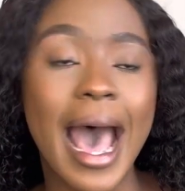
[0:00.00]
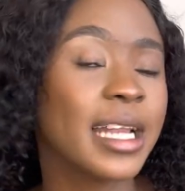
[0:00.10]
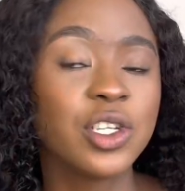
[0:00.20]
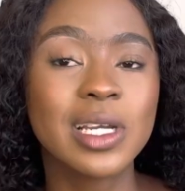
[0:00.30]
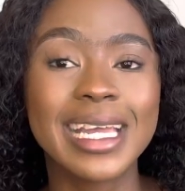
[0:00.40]
I
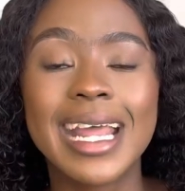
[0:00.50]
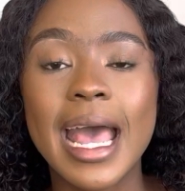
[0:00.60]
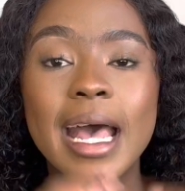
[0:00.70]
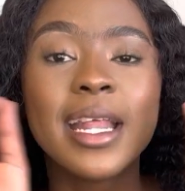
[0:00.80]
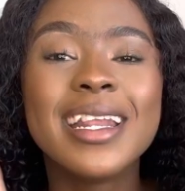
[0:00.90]
did not get
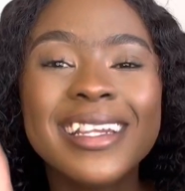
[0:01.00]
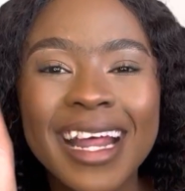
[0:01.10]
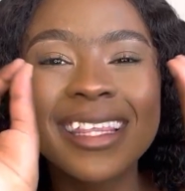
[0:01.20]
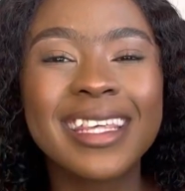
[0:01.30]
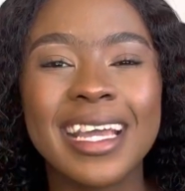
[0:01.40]

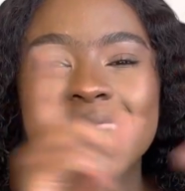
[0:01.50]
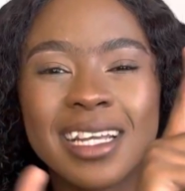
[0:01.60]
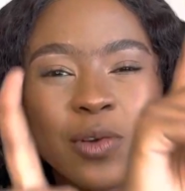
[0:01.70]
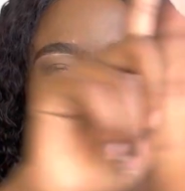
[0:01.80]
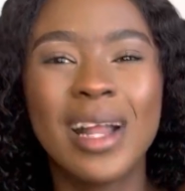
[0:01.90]
nothing. I didn't
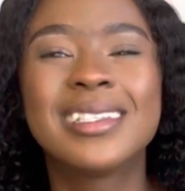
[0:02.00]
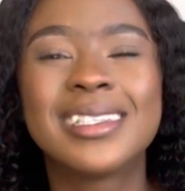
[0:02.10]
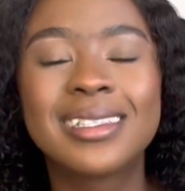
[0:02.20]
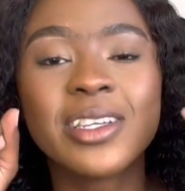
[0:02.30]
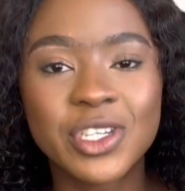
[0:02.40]
get one
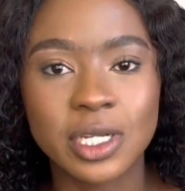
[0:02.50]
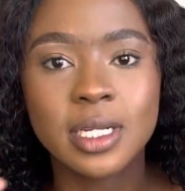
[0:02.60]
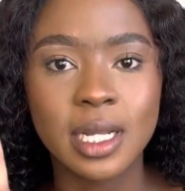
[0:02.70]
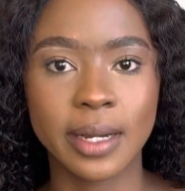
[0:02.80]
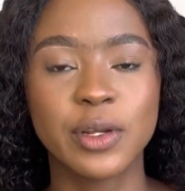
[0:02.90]

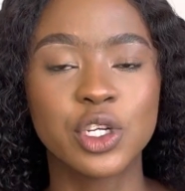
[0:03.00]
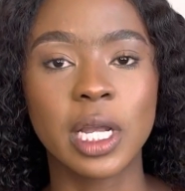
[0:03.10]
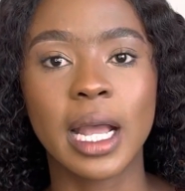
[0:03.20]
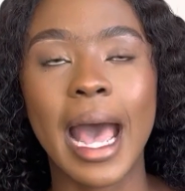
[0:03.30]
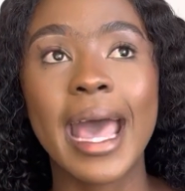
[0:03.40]
distinction in
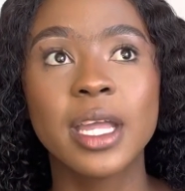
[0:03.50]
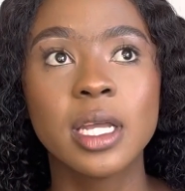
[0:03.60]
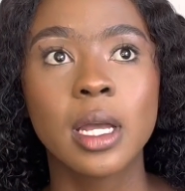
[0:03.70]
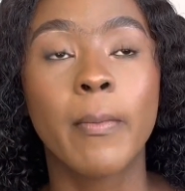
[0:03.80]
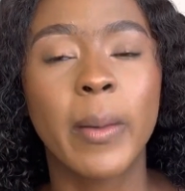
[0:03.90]
matric.
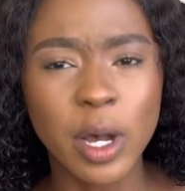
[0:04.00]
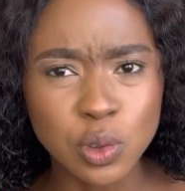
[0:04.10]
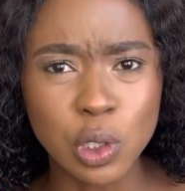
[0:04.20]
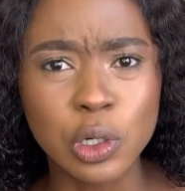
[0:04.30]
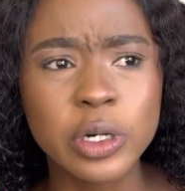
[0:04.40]
My
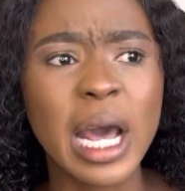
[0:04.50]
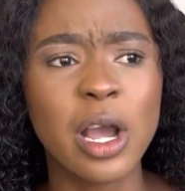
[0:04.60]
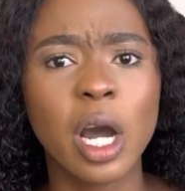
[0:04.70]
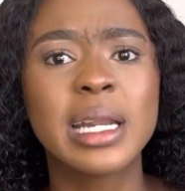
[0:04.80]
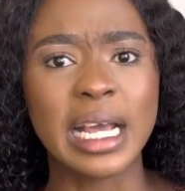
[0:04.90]
marks were good. I
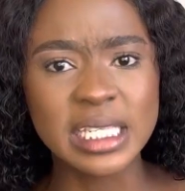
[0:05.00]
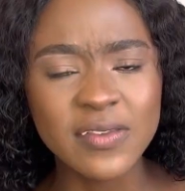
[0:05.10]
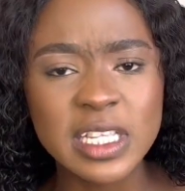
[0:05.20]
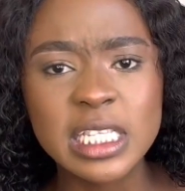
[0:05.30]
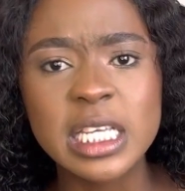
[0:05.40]
got like
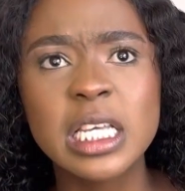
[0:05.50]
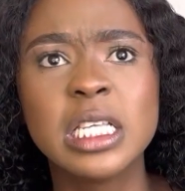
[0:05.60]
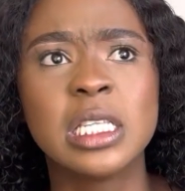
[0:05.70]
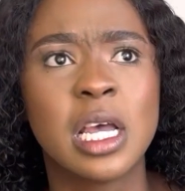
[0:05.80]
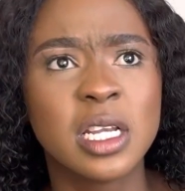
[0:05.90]

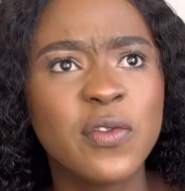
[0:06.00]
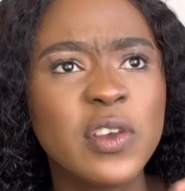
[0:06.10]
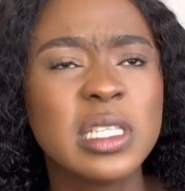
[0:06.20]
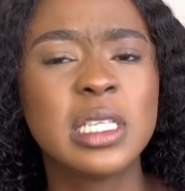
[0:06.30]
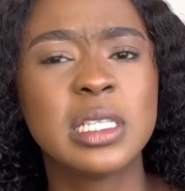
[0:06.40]
70s,
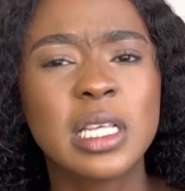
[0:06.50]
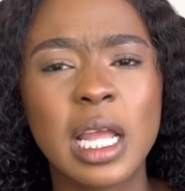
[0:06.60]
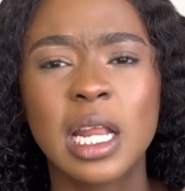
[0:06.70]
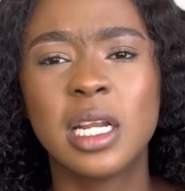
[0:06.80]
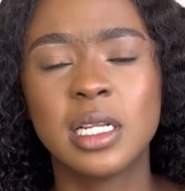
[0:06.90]

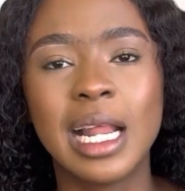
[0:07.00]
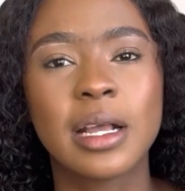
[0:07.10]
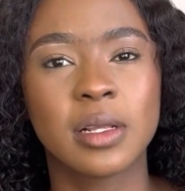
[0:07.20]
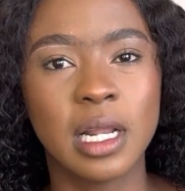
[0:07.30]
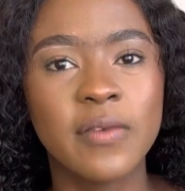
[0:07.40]
difficulties,
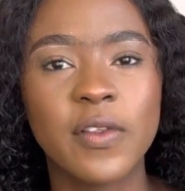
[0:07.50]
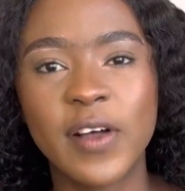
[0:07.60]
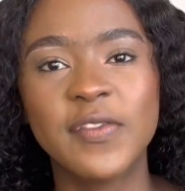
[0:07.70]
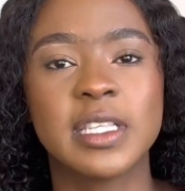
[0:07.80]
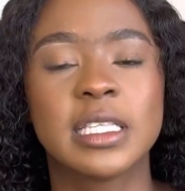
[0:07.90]
like level
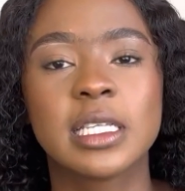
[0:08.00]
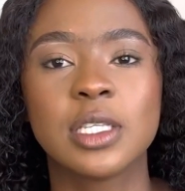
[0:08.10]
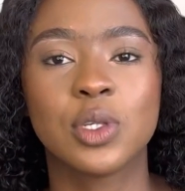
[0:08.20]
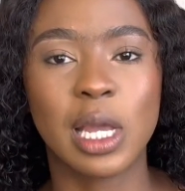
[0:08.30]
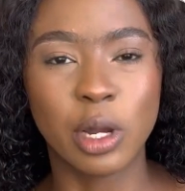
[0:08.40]
5s and
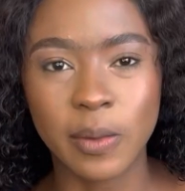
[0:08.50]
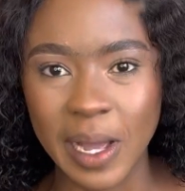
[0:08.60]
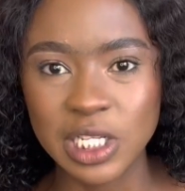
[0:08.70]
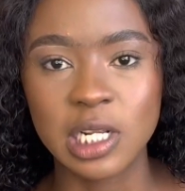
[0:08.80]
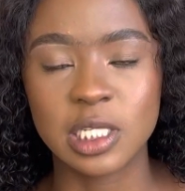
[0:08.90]
6s. So I got a
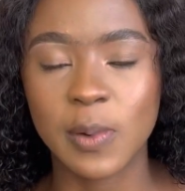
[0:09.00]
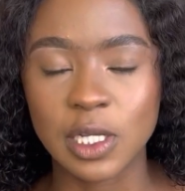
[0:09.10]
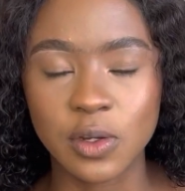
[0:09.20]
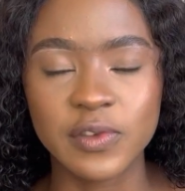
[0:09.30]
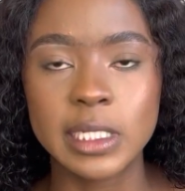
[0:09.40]
bachelor's
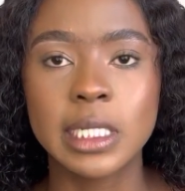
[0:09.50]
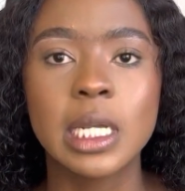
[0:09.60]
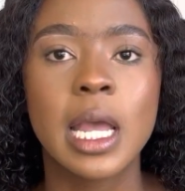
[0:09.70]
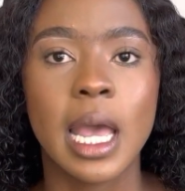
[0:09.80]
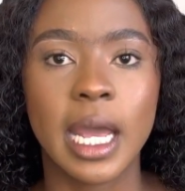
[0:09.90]
pass,
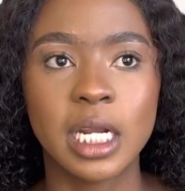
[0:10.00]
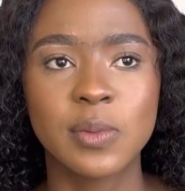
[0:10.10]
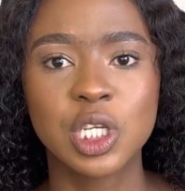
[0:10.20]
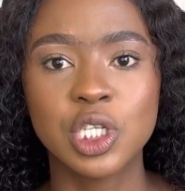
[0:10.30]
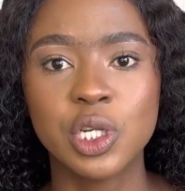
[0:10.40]
obviously, in
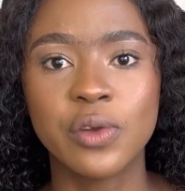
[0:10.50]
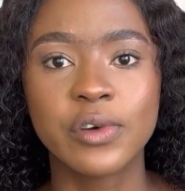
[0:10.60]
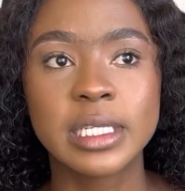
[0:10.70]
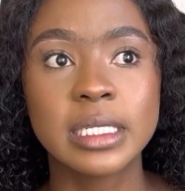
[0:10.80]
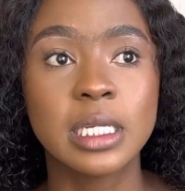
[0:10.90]
admission to
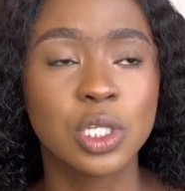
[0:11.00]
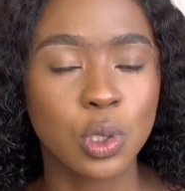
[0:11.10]
university.